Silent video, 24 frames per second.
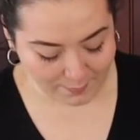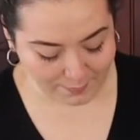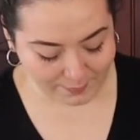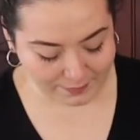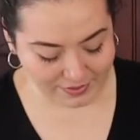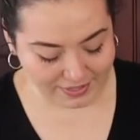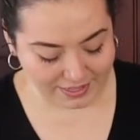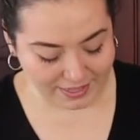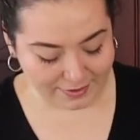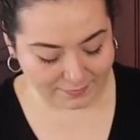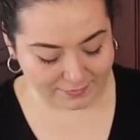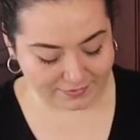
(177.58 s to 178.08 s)

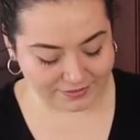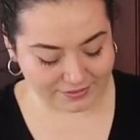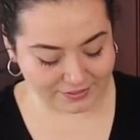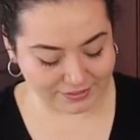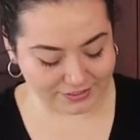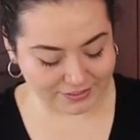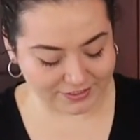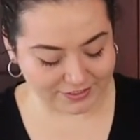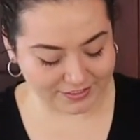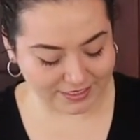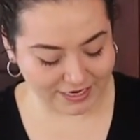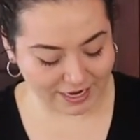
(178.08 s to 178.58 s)
being able to
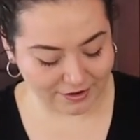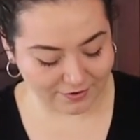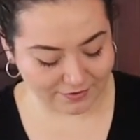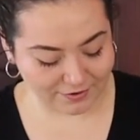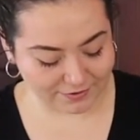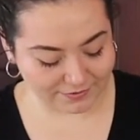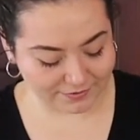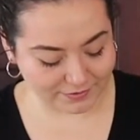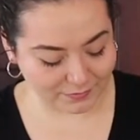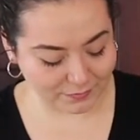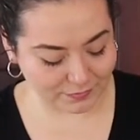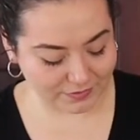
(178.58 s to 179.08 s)
just
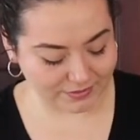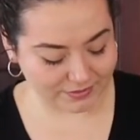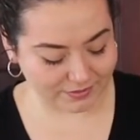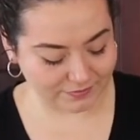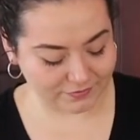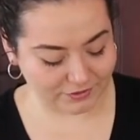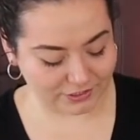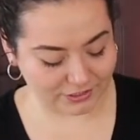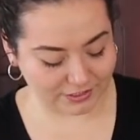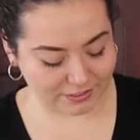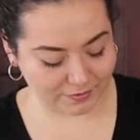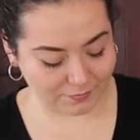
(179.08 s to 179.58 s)
tenderize this piece
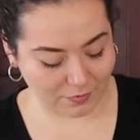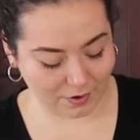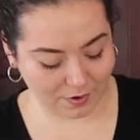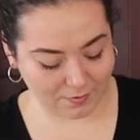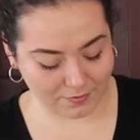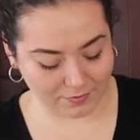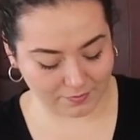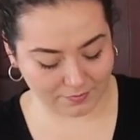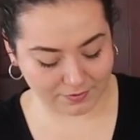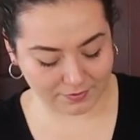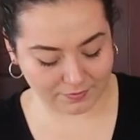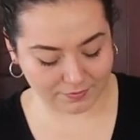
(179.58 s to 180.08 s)
of chicken
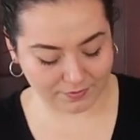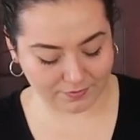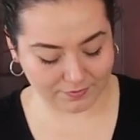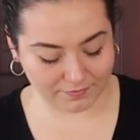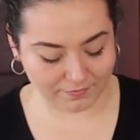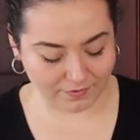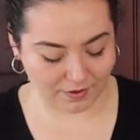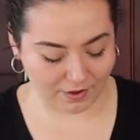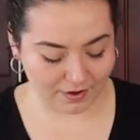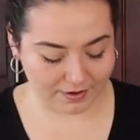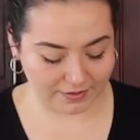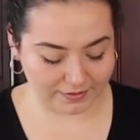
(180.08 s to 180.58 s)
probably would
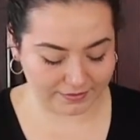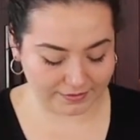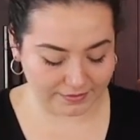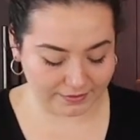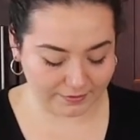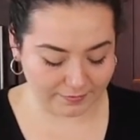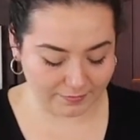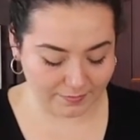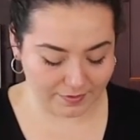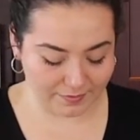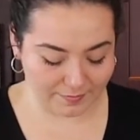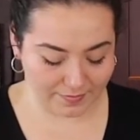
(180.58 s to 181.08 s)
have gone a
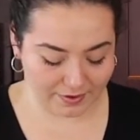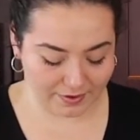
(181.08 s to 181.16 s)
little bit